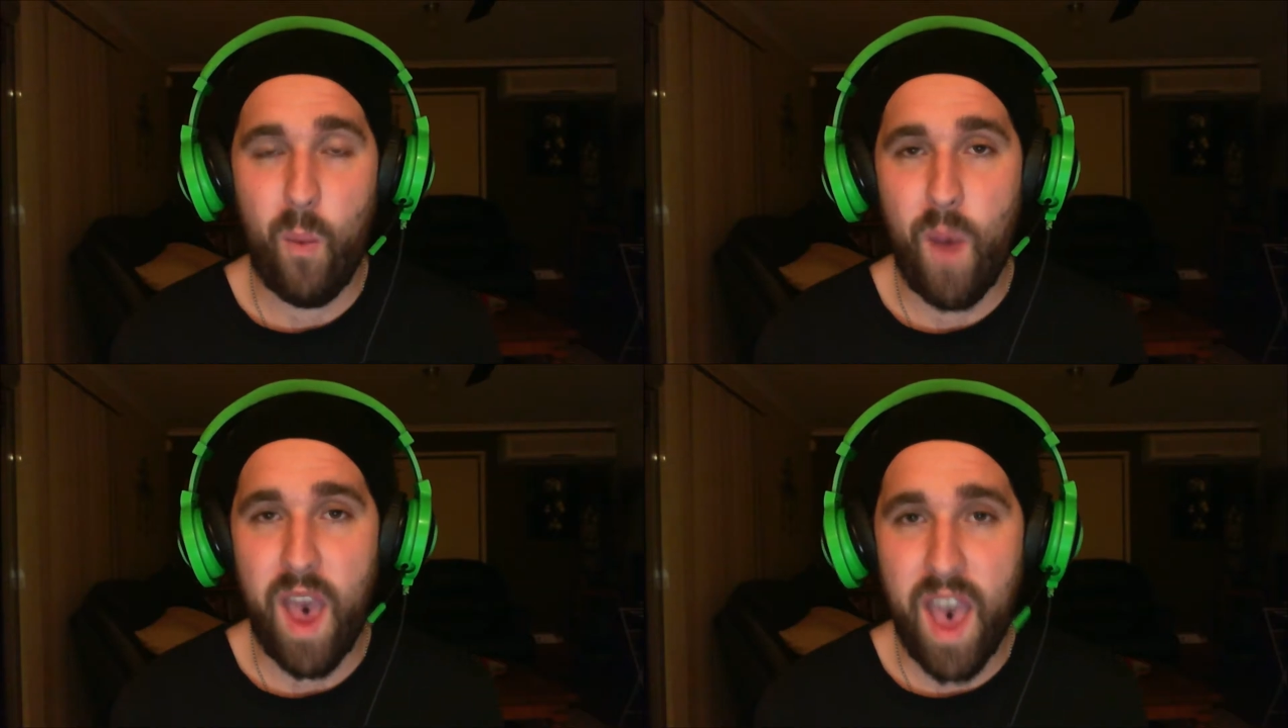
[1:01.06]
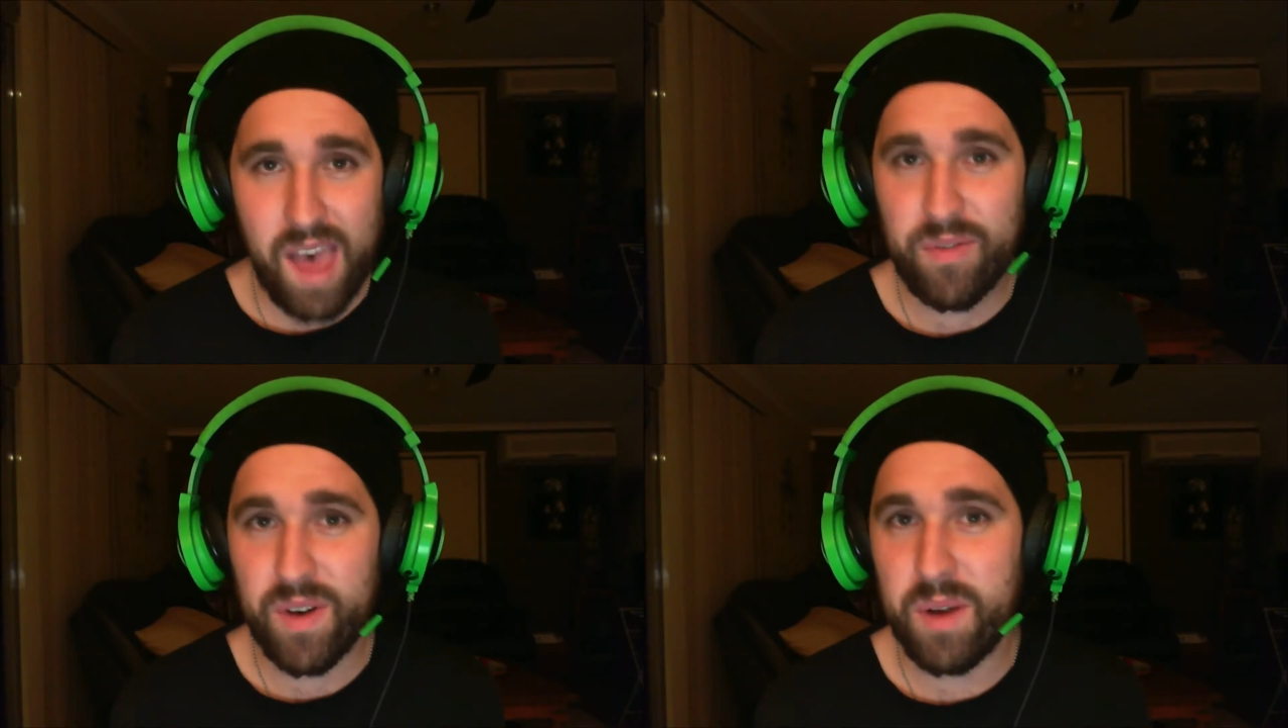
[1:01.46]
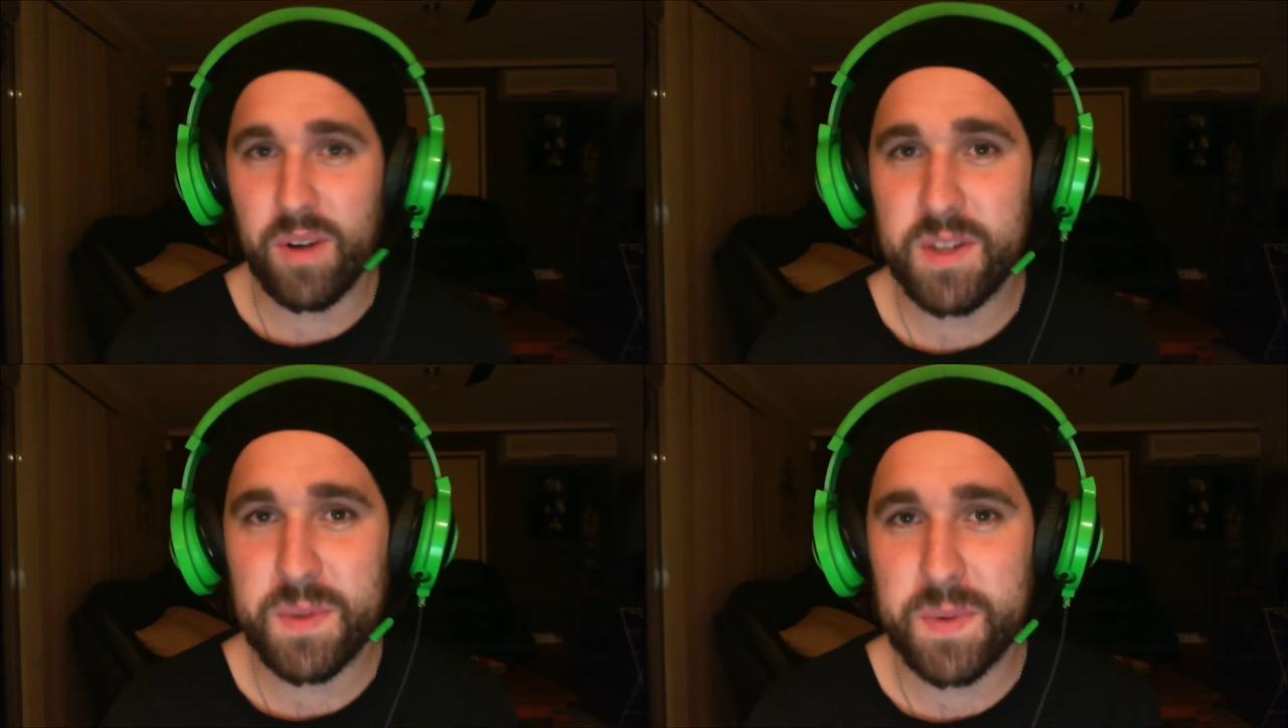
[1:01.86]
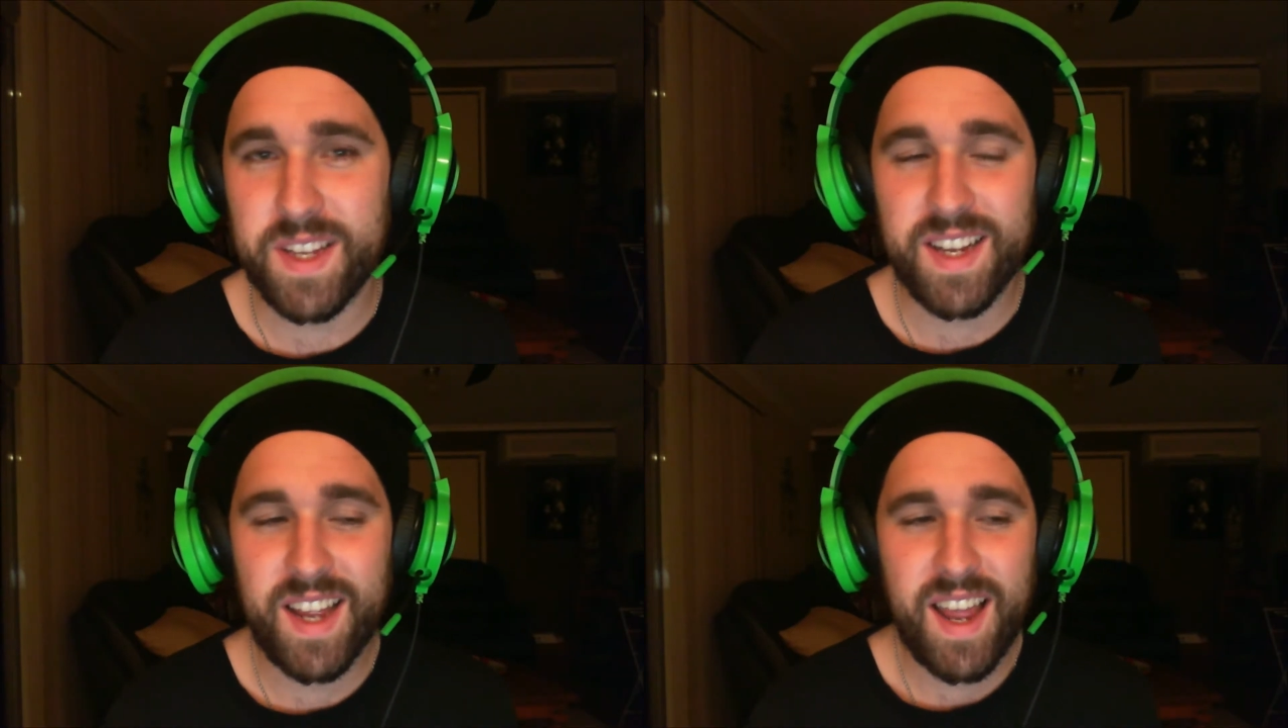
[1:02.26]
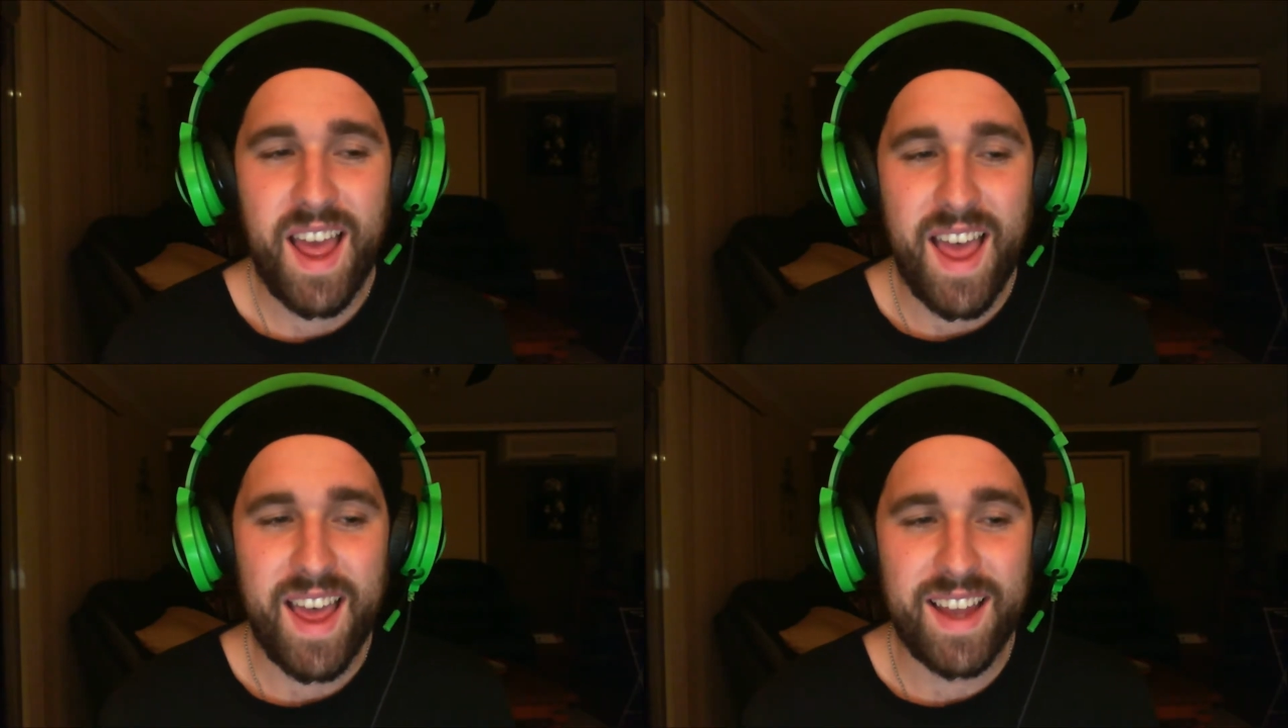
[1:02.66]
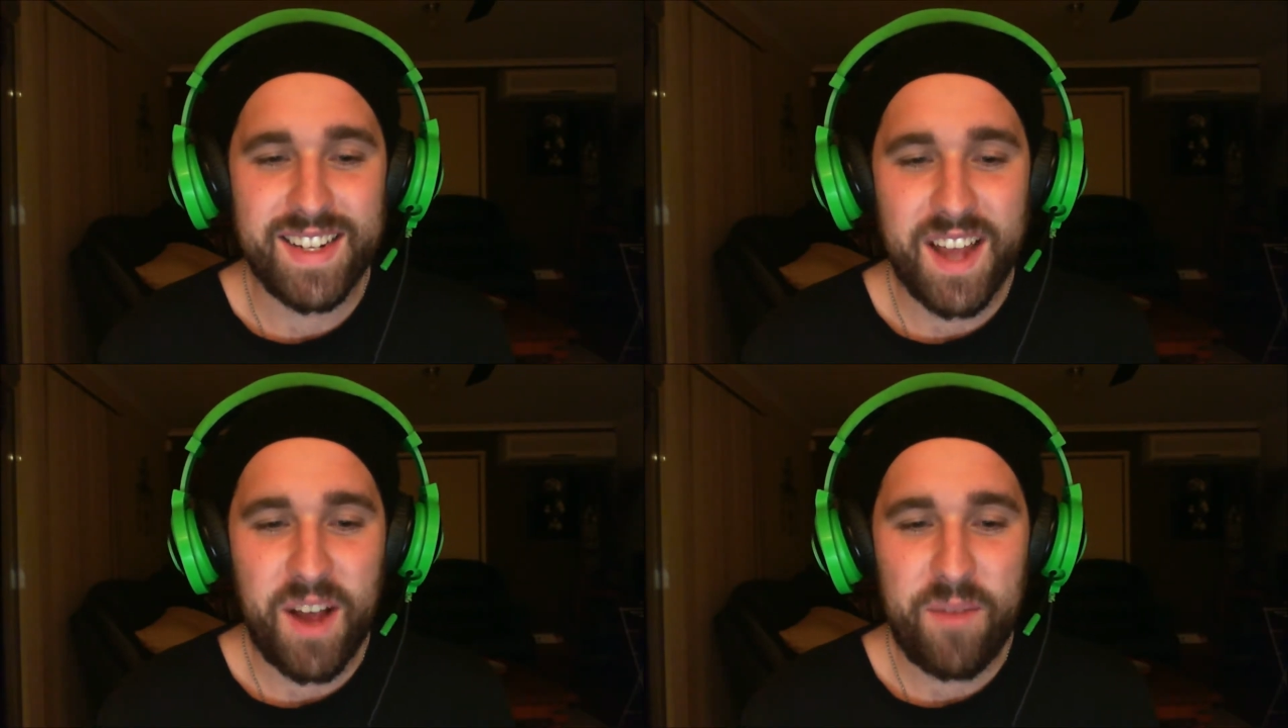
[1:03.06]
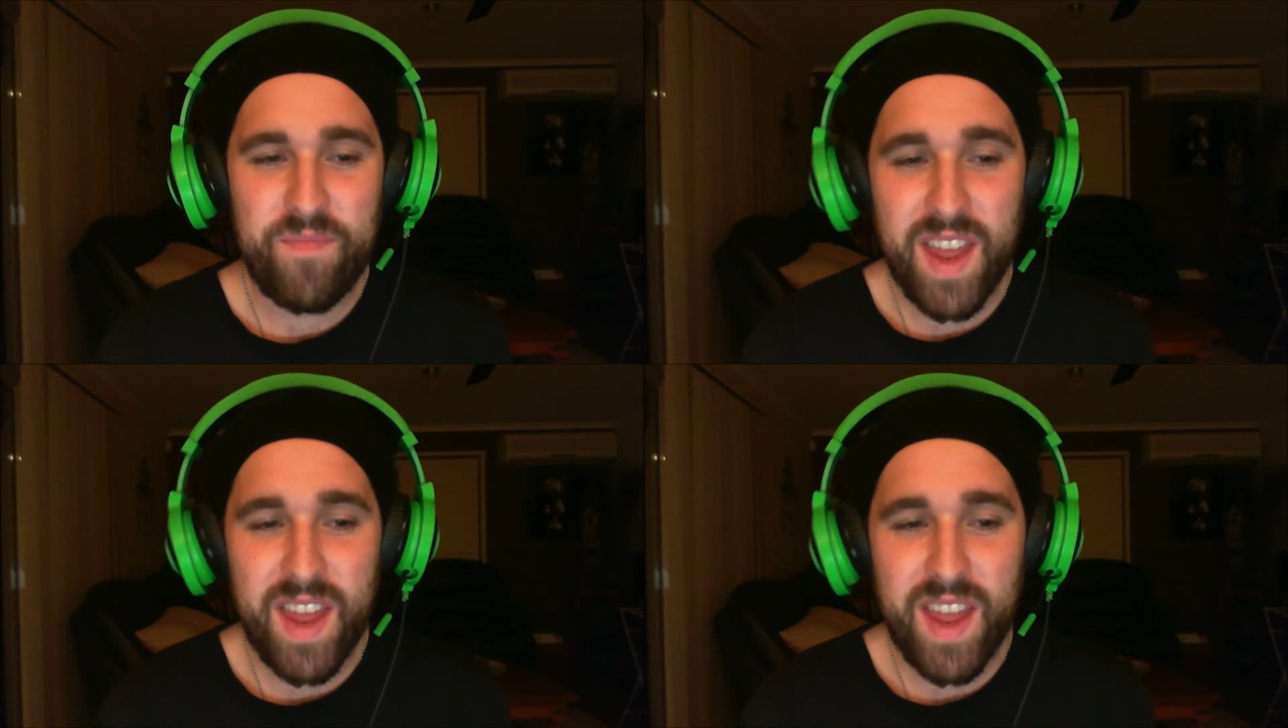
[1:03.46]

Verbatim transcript: wherever he wants with it, and um,